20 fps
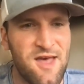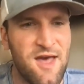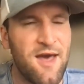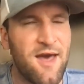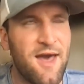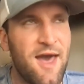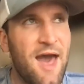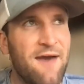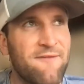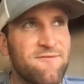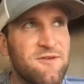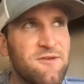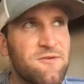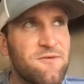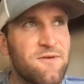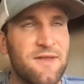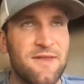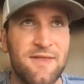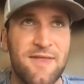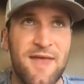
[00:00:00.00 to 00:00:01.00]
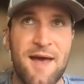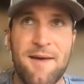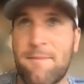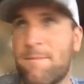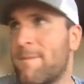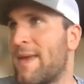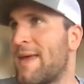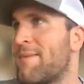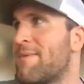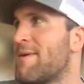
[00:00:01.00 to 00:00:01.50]
Have you, and that
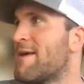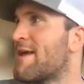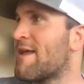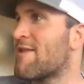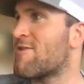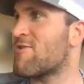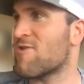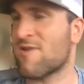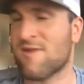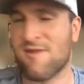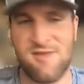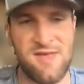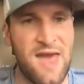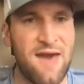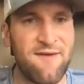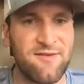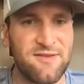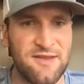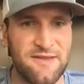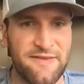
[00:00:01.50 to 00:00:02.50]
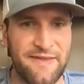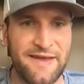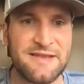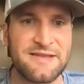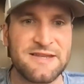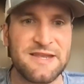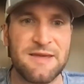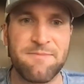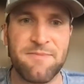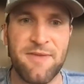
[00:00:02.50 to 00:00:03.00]
maybe it's just because I haven't done like a
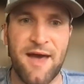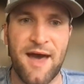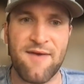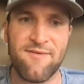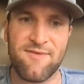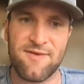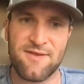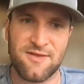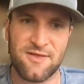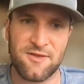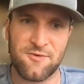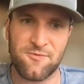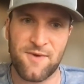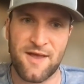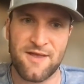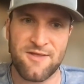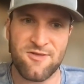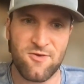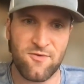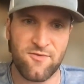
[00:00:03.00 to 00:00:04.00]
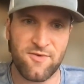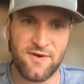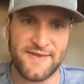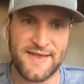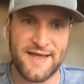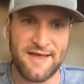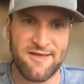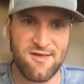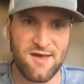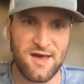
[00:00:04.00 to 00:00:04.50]
deep dive into the rents over on that
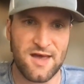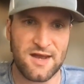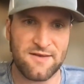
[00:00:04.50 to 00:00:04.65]
side of